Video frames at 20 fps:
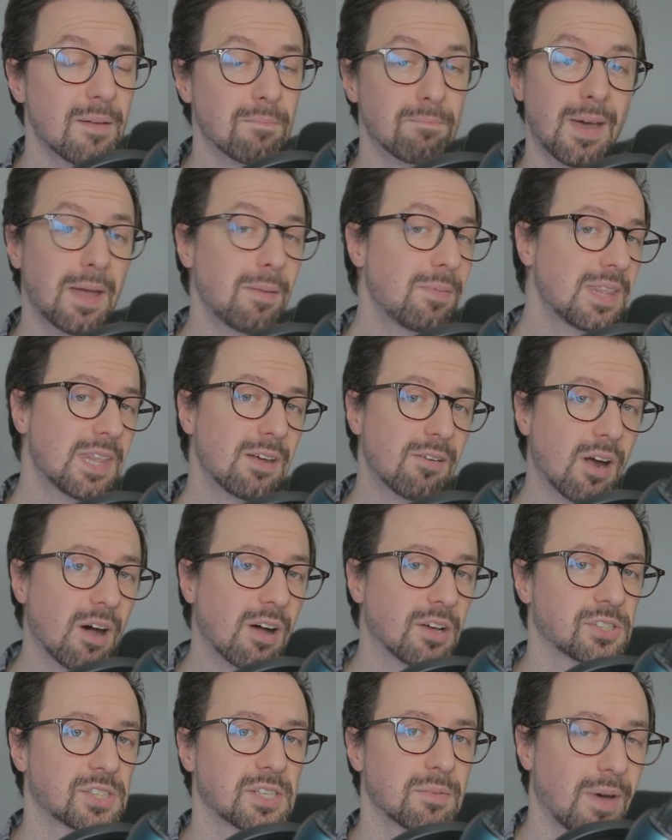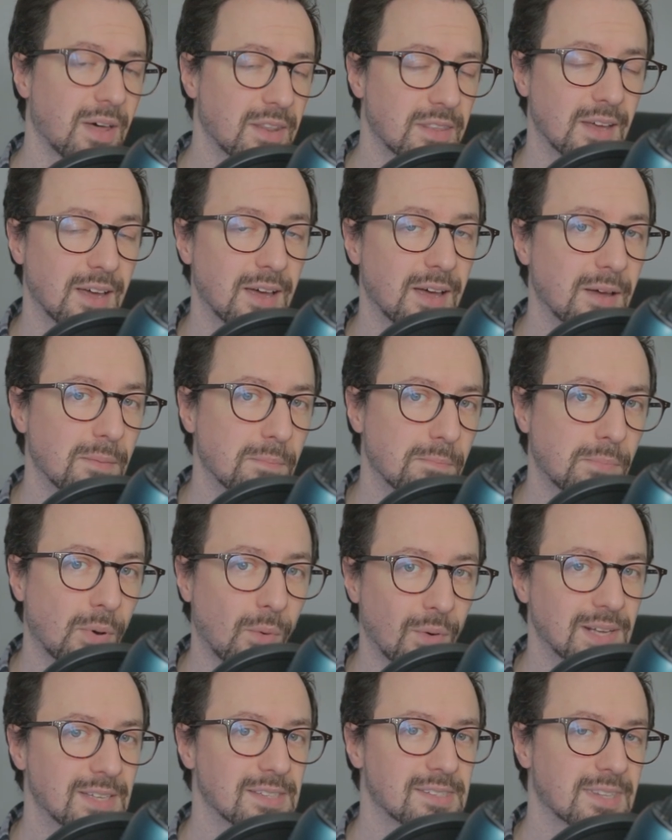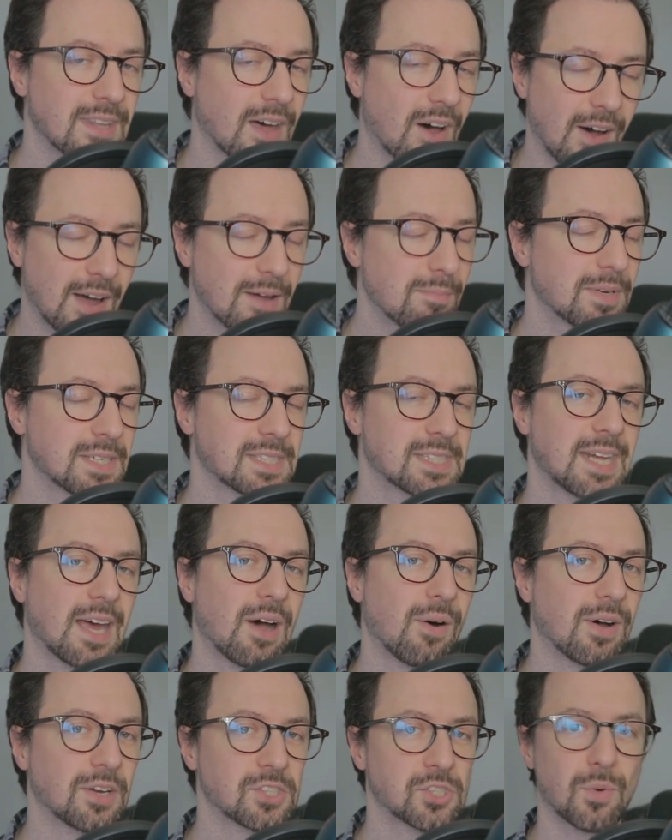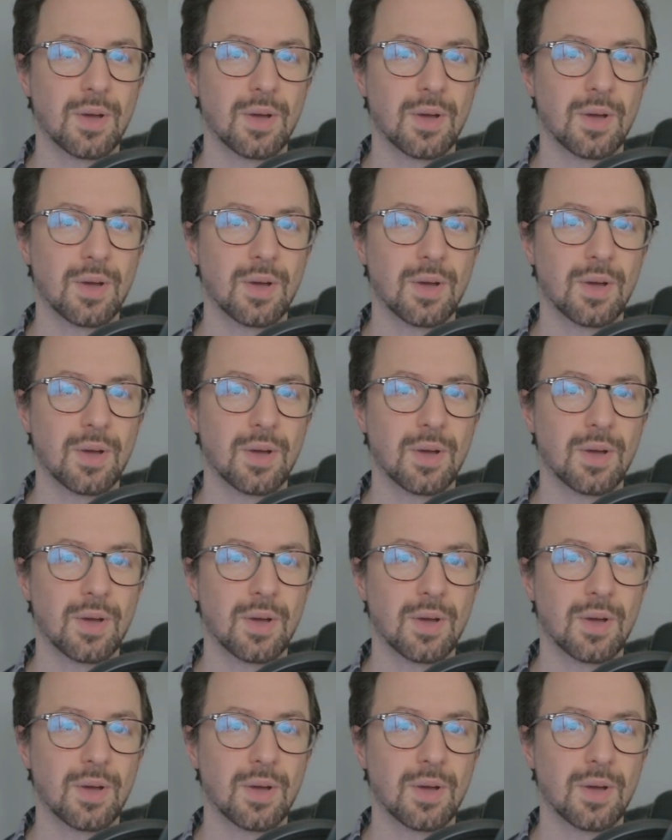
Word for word: Maybe there are some other points that I missed out.